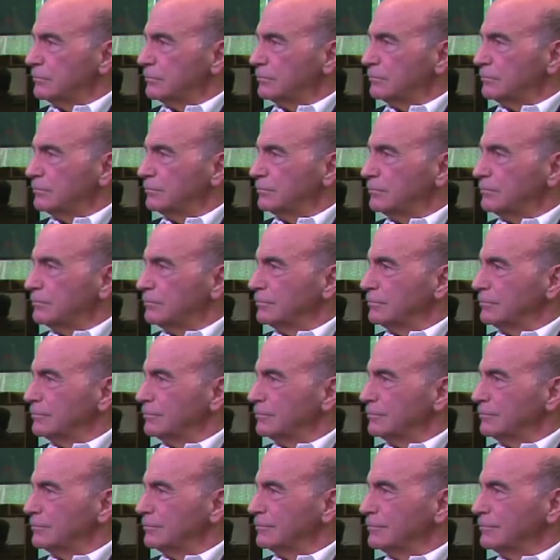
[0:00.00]

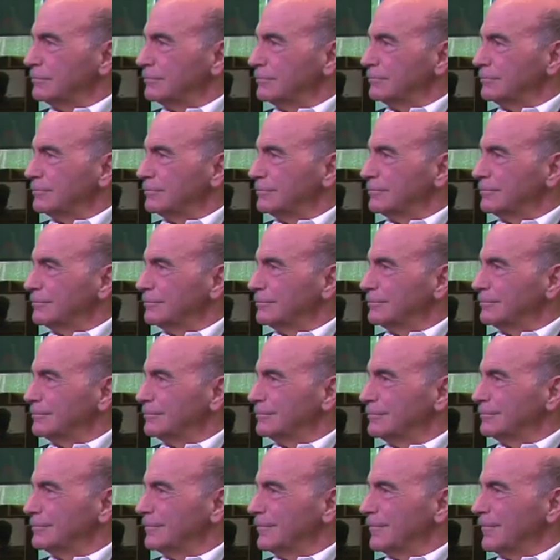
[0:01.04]

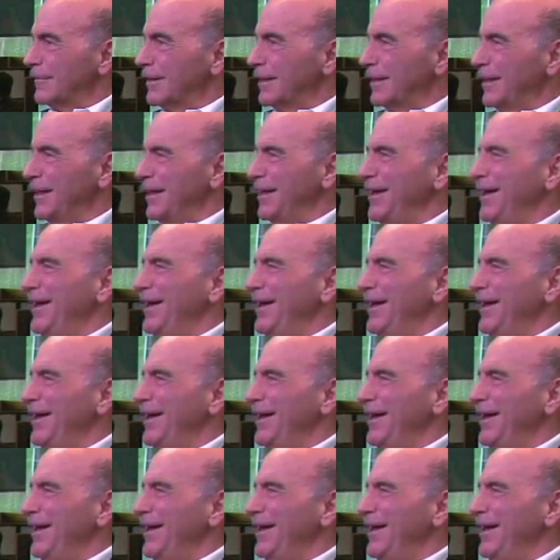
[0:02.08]
[no speech]